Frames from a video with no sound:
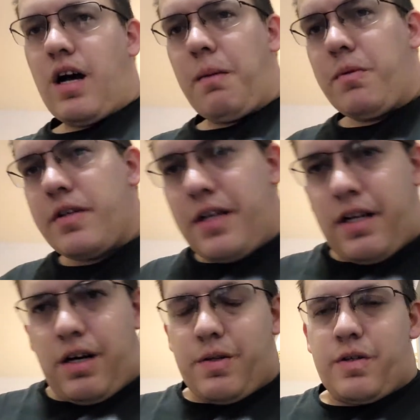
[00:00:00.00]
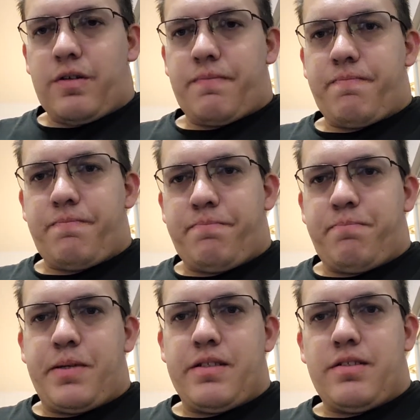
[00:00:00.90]
I'm looking at other
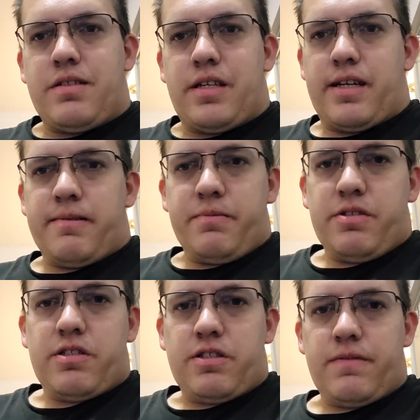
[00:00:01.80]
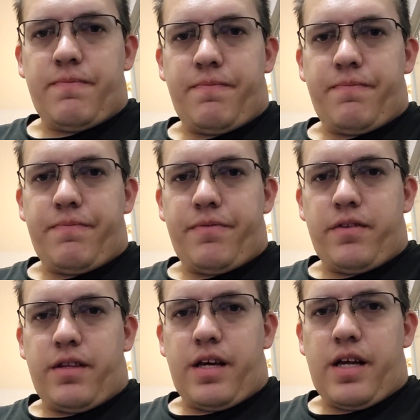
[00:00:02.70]
BCMs
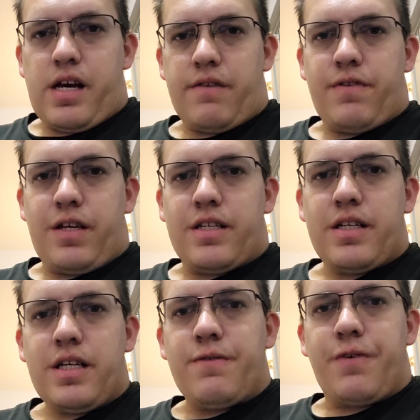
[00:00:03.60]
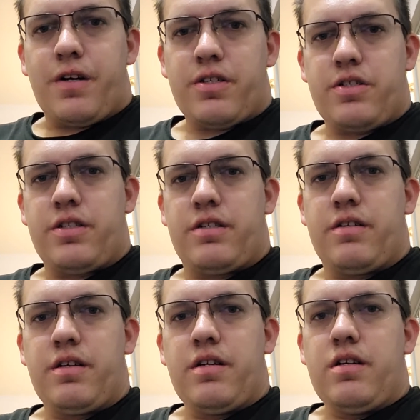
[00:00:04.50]
that have a key function,
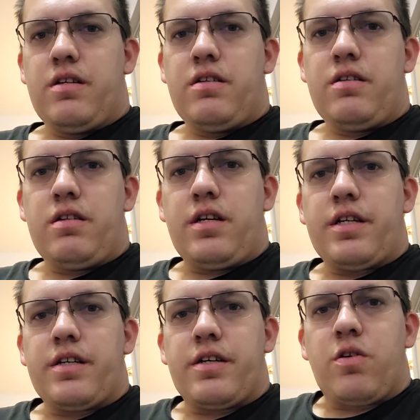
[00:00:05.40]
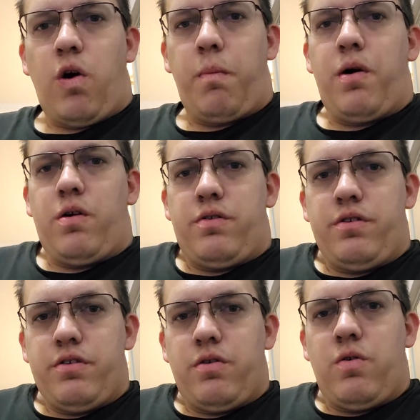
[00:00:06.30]
like a Cobalt
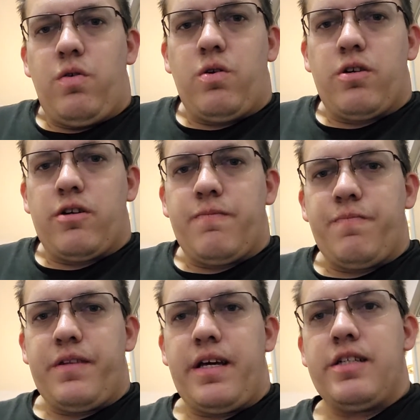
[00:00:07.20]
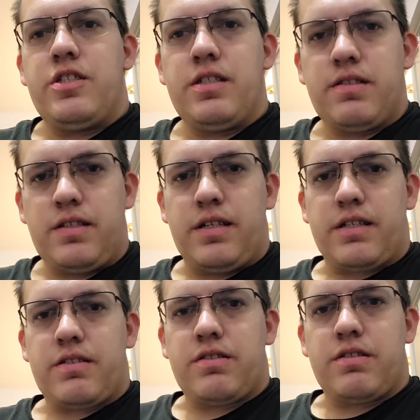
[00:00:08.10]
or a
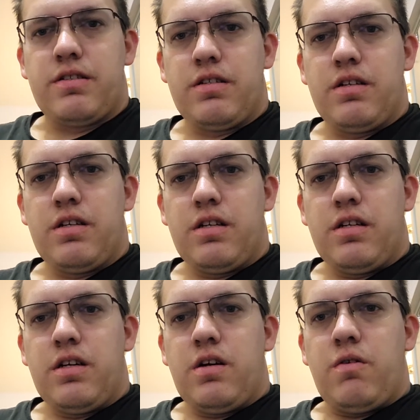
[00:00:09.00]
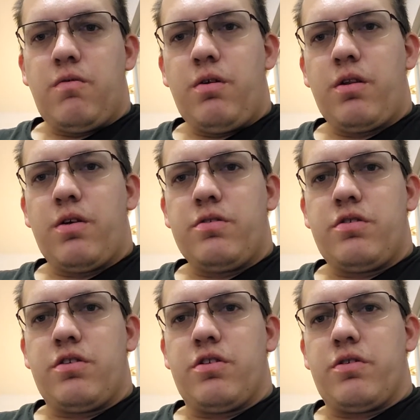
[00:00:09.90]
G6. One of
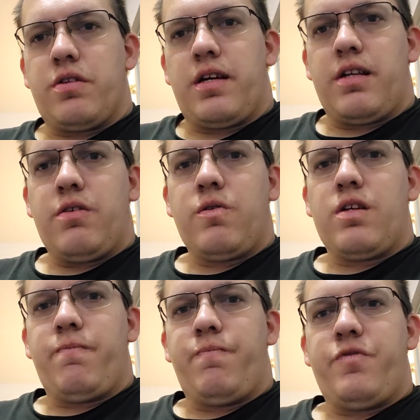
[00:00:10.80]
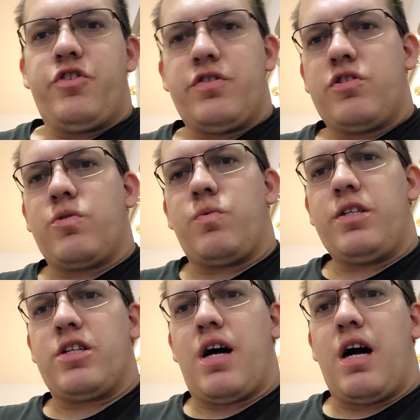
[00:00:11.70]
those two that you can just
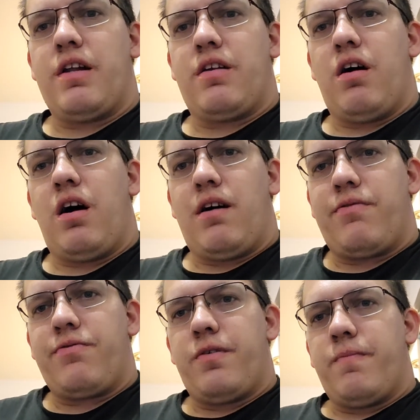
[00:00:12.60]
switch on and off,